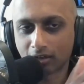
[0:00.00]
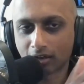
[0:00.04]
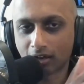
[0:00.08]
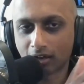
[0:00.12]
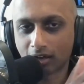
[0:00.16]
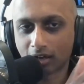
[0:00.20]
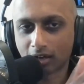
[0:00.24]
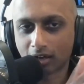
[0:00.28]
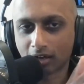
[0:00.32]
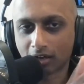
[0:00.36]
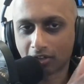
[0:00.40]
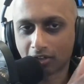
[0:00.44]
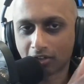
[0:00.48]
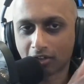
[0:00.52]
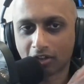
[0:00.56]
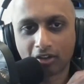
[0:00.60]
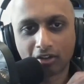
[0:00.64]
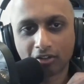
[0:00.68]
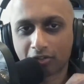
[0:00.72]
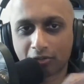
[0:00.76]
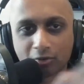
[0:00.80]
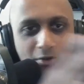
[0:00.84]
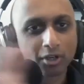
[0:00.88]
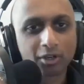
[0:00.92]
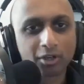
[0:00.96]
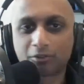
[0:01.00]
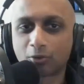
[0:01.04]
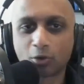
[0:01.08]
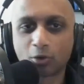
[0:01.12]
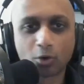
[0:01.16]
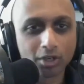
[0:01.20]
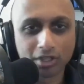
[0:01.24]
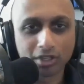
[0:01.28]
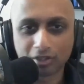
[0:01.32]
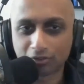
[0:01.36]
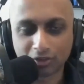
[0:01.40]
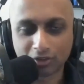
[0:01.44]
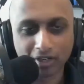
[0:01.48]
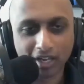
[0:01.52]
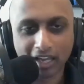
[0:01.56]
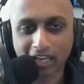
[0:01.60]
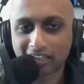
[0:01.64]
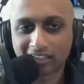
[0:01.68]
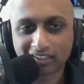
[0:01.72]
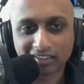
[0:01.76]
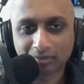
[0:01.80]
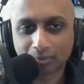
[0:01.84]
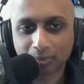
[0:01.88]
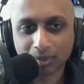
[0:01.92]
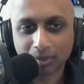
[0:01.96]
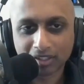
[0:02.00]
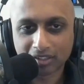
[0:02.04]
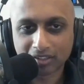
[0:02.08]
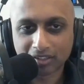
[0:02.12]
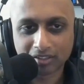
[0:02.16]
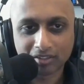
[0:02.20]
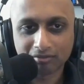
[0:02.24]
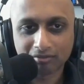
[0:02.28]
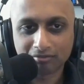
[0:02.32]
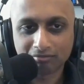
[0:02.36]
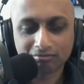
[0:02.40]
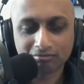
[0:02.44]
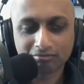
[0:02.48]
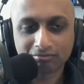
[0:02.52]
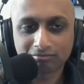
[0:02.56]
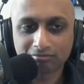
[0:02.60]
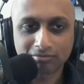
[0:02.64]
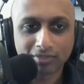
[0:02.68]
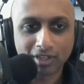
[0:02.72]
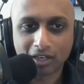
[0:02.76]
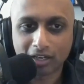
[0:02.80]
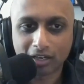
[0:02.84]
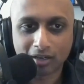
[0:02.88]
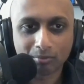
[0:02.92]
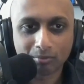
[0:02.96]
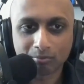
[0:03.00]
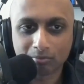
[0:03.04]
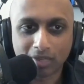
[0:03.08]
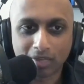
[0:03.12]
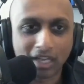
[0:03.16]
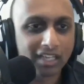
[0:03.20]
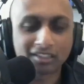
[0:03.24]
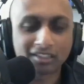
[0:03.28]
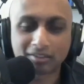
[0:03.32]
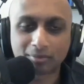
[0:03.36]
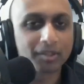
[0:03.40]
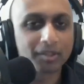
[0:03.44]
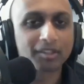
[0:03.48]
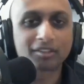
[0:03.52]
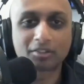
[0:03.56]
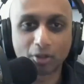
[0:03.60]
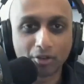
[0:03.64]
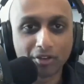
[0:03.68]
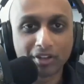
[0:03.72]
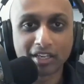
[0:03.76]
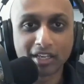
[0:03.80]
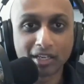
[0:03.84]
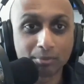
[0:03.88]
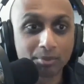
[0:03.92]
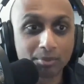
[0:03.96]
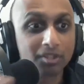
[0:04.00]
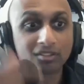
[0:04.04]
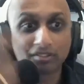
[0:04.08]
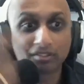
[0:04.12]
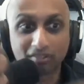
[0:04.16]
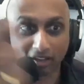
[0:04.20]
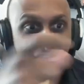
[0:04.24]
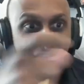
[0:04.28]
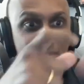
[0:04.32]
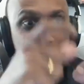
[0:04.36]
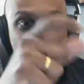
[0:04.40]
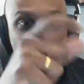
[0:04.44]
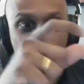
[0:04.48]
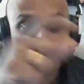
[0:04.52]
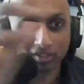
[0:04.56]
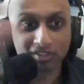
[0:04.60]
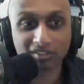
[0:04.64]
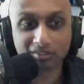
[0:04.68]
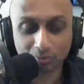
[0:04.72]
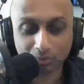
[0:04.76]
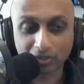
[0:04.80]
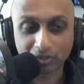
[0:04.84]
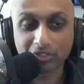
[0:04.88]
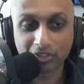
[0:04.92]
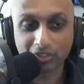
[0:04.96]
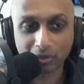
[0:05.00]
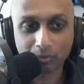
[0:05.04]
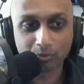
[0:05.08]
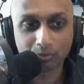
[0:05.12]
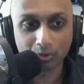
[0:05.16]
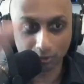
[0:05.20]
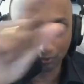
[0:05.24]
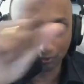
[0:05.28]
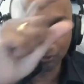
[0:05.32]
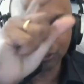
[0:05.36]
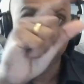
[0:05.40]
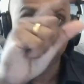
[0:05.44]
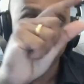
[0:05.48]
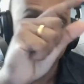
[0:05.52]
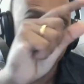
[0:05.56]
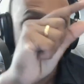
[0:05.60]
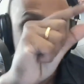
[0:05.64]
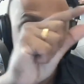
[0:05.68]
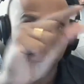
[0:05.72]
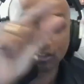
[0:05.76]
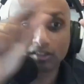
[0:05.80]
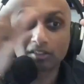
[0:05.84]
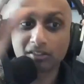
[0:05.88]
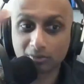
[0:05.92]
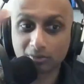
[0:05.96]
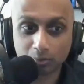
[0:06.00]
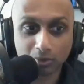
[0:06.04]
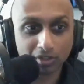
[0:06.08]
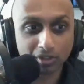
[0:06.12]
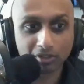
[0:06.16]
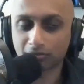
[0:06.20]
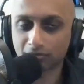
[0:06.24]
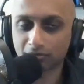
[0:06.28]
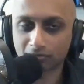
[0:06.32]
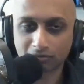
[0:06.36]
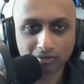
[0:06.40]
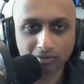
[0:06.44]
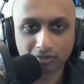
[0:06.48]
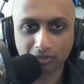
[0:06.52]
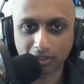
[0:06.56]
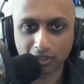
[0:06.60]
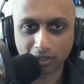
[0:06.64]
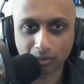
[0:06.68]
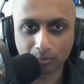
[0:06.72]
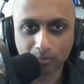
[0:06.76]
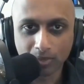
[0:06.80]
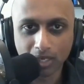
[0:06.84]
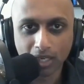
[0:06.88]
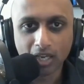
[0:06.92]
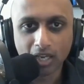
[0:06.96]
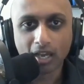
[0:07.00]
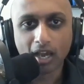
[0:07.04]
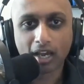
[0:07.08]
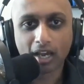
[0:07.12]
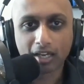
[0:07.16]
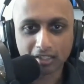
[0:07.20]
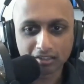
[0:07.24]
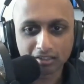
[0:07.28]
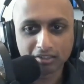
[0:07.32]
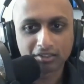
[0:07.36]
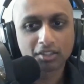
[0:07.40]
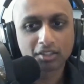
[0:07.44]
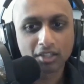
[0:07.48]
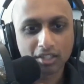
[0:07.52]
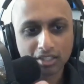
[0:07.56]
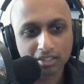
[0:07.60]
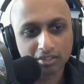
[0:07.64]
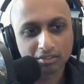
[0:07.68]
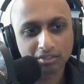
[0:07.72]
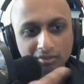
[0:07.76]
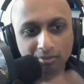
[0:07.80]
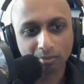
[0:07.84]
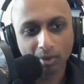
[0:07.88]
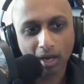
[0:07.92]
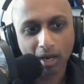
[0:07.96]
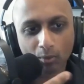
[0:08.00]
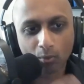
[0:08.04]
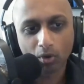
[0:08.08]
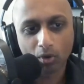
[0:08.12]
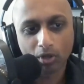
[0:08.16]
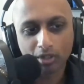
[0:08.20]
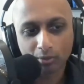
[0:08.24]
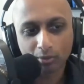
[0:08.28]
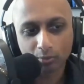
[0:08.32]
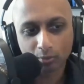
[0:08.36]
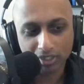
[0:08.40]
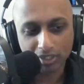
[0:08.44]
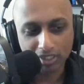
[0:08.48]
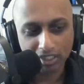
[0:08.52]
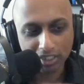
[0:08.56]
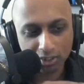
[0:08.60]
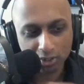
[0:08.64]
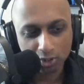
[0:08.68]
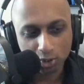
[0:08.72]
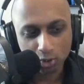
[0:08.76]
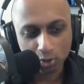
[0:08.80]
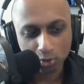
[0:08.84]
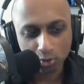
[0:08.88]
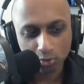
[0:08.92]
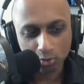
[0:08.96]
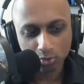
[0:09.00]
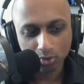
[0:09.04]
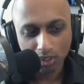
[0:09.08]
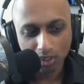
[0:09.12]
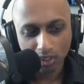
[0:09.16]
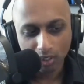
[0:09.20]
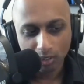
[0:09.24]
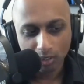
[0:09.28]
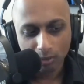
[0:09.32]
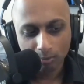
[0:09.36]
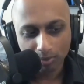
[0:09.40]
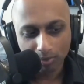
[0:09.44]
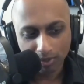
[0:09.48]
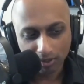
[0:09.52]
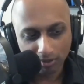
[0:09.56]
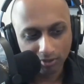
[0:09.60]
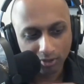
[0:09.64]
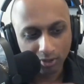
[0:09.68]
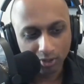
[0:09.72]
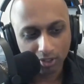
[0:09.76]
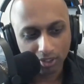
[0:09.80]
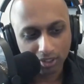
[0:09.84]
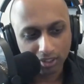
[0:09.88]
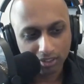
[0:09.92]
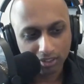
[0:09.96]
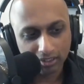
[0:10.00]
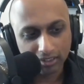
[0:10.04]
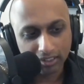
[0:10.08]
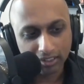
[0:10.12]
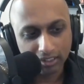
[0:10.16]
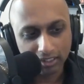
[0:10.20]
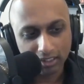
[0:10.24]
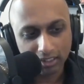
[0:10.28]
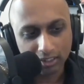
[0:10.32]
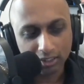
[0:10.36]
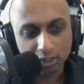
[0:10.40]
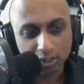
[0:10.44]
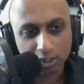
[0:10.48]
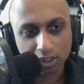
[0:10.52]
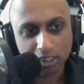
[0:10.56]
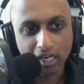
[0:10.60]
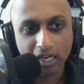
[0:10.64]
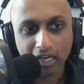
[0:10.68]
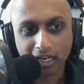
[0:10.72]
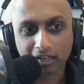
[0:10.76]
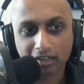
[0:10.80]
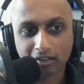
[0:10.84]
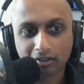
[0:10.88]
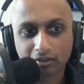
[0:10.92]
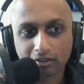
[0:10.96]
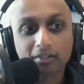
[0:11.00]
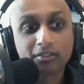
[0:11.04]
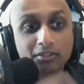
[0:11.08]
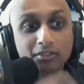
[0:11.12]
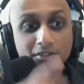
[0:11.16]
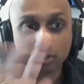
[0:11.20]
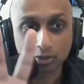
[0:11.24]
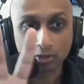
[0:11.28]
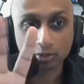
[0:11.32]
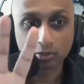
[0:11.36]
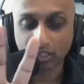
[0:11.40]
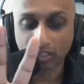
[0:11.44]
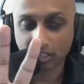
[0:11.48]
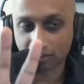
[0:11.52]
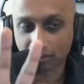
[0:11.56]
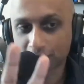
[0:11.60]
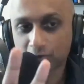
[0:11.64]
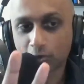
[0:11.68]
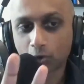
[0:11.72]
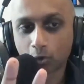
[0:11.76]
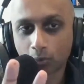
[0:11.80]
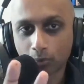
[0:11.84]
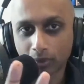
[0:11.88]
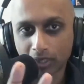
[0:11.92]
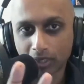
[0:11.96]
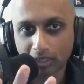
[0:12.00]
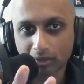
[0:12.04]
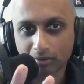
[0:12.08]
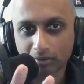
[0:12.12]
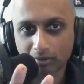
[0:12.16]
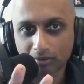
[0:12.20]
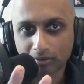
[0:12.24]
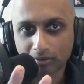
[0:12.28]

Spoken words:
3 or 4 different ASPs on there because I have coins with them, or vTXOs with them. I guess the idea is my wallet would need to periodically check to do that 4-week